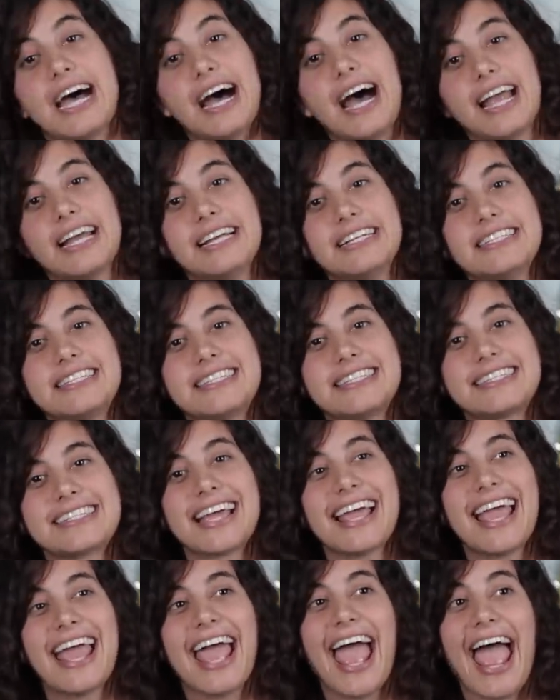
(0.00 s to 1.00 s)
dies,
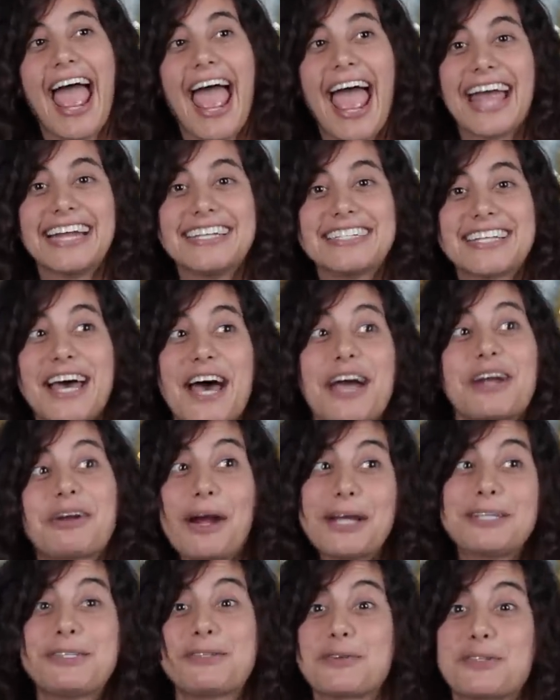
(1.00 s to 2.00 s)
and uh,
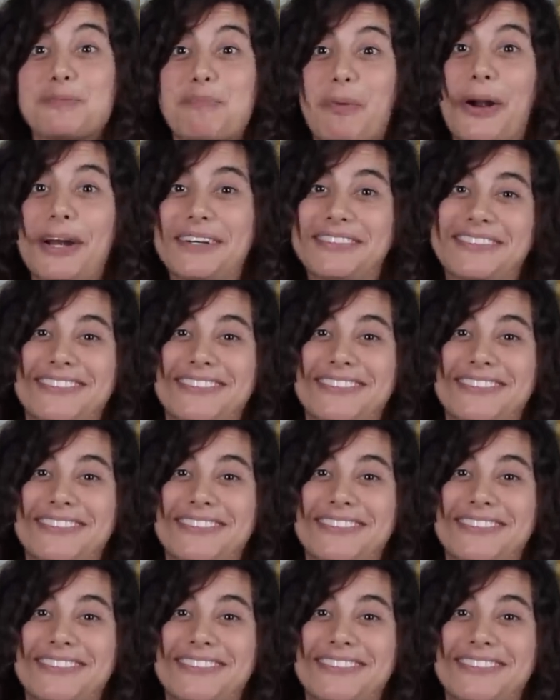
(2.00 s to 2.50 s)
Christ is born.